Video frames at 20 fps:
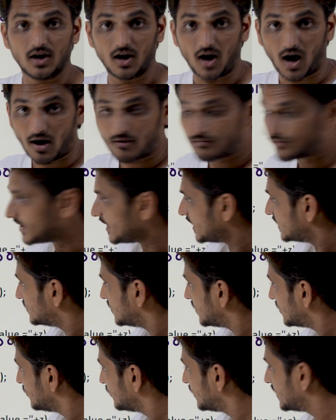After
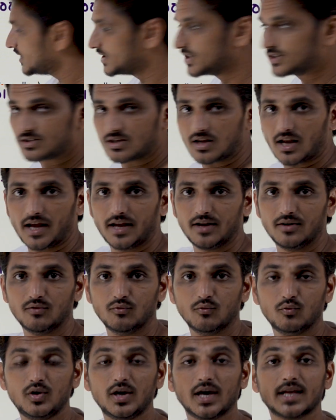executing this
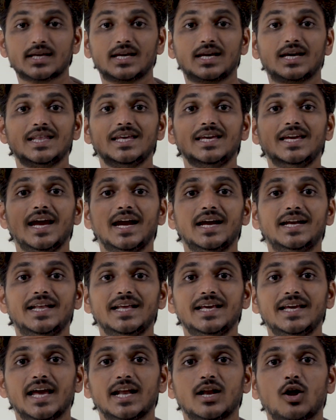line, we are
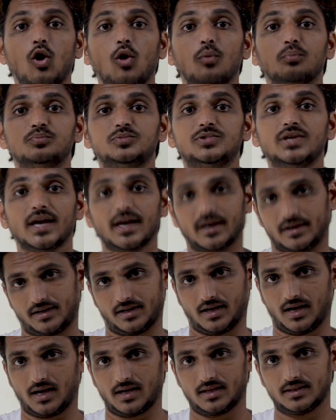creating an
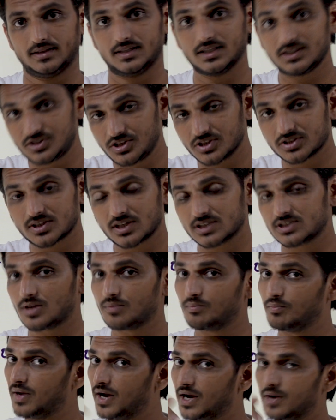object. This
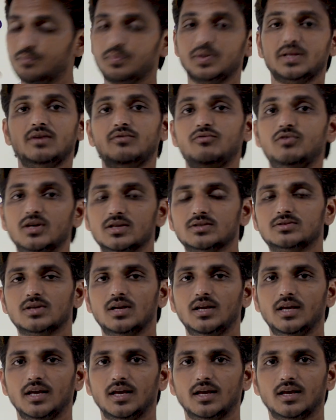discussion made
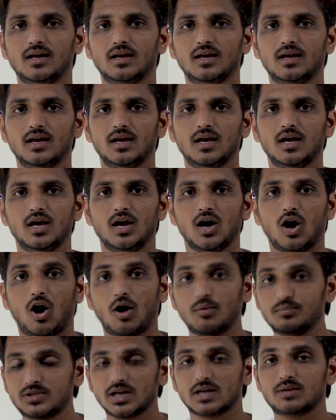previously.
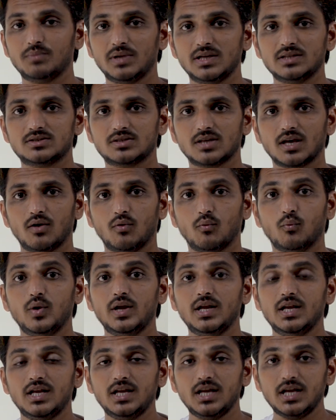Object means
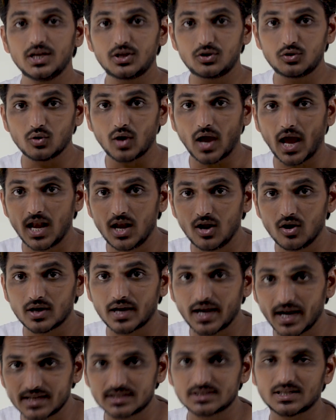we need to
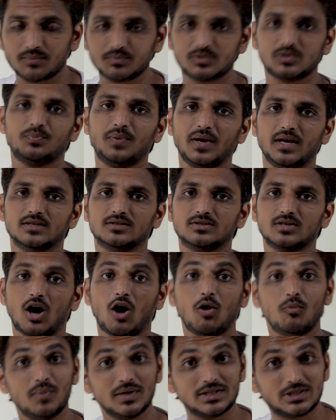allocate some space.
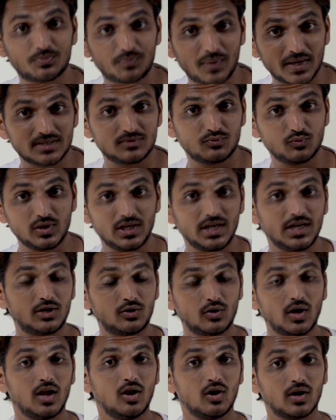How much space we need
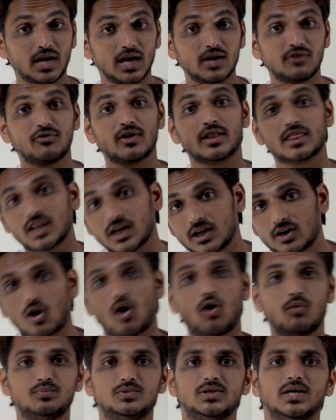to allocate for that
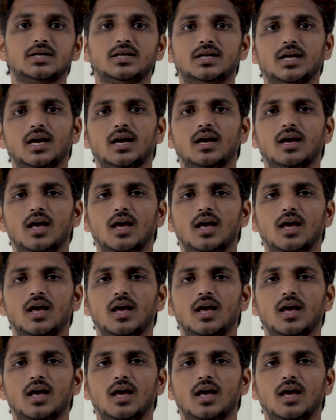object?